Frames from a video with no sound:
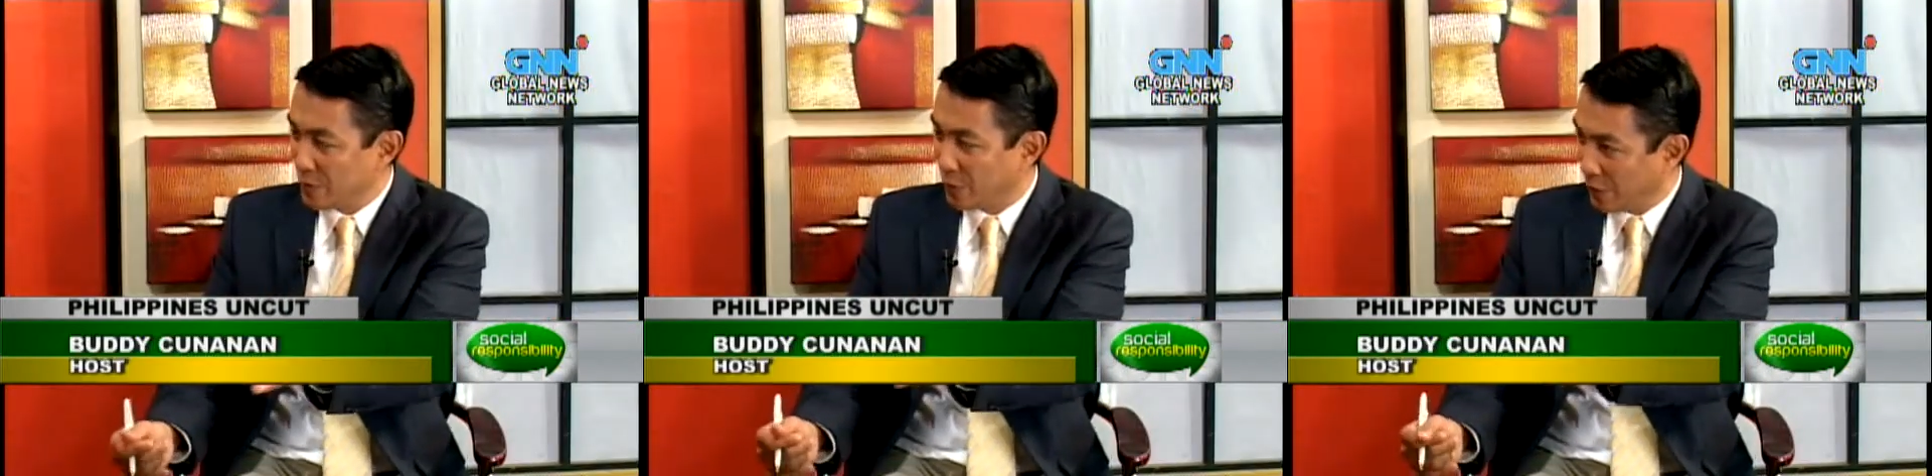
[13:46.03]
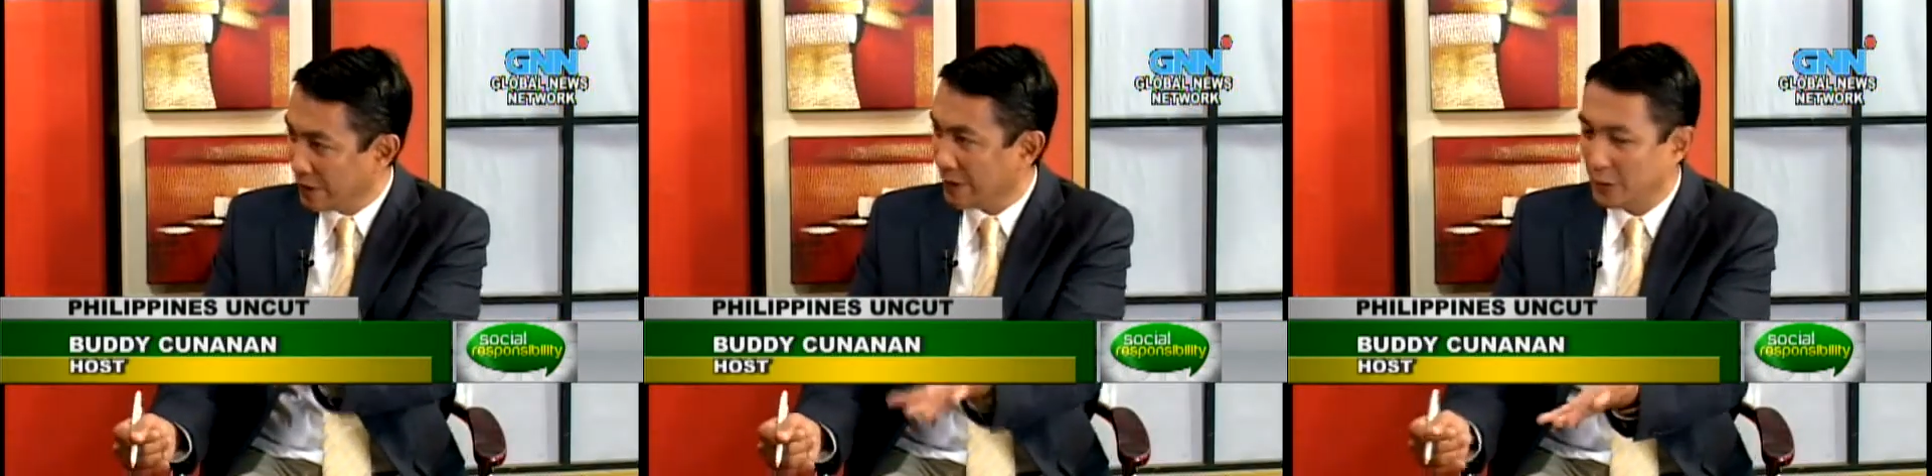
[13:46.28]

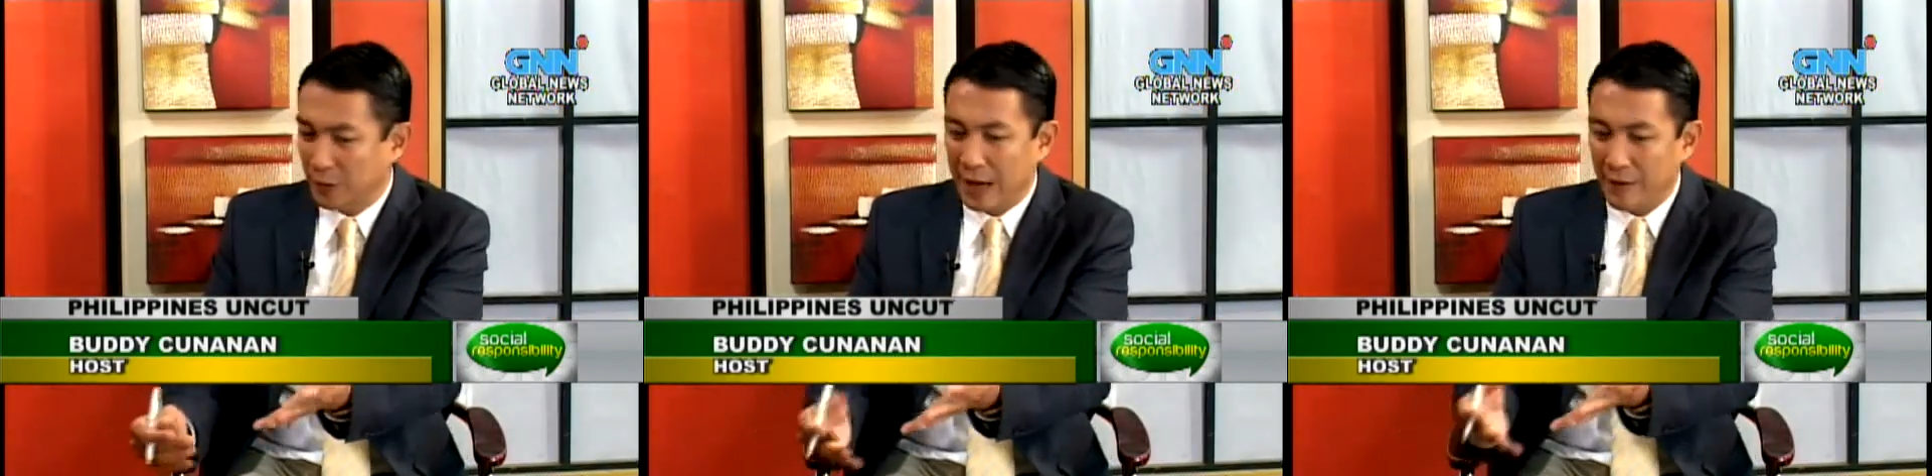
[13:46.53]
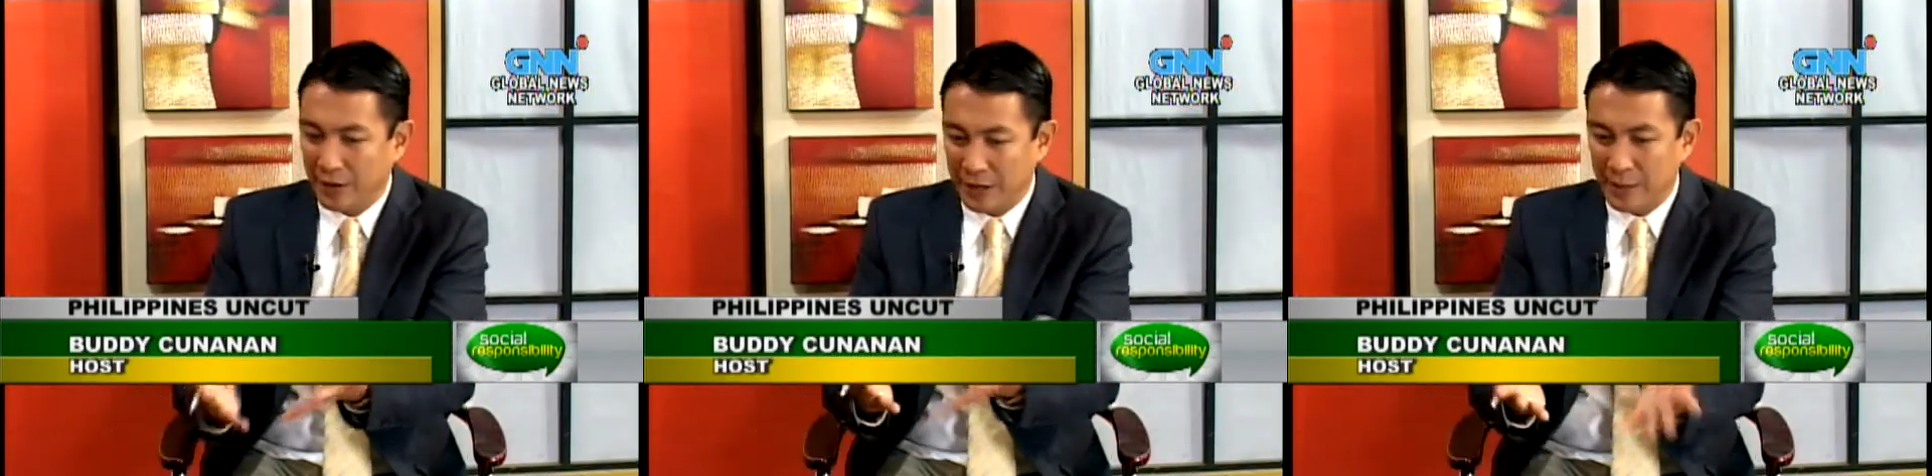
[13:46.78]
volunteered to
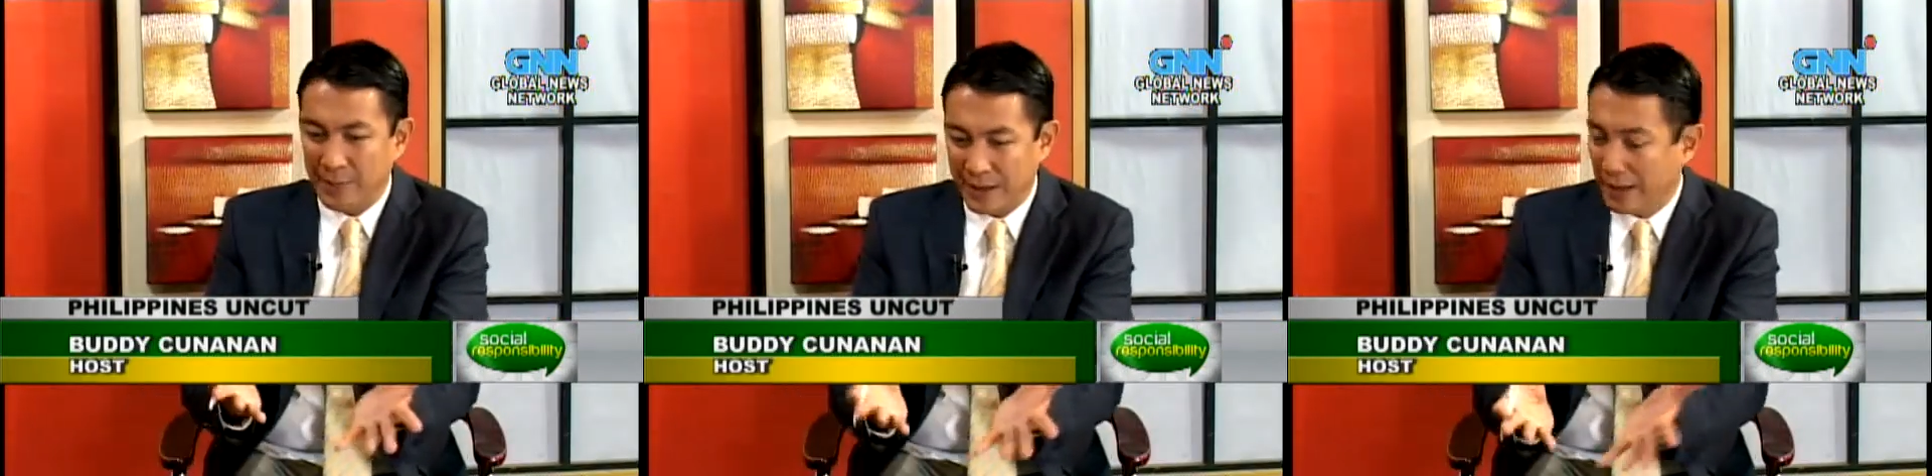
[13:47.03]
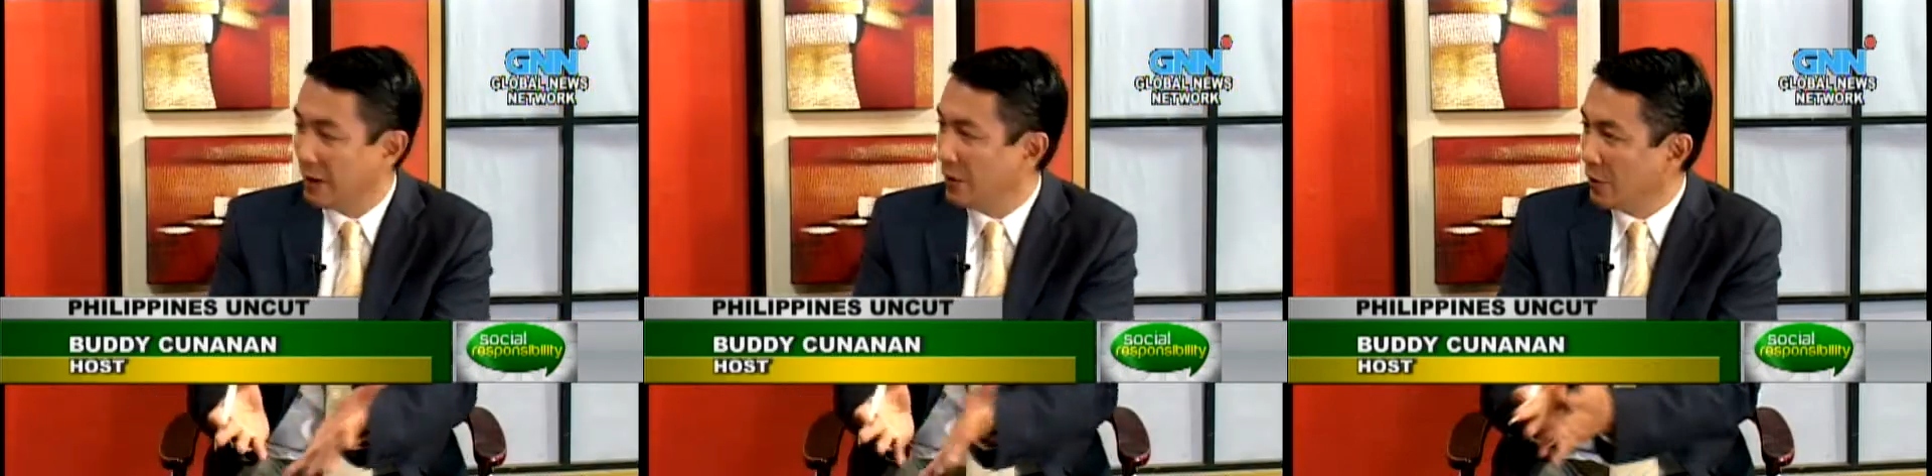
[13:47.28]
have a treatment here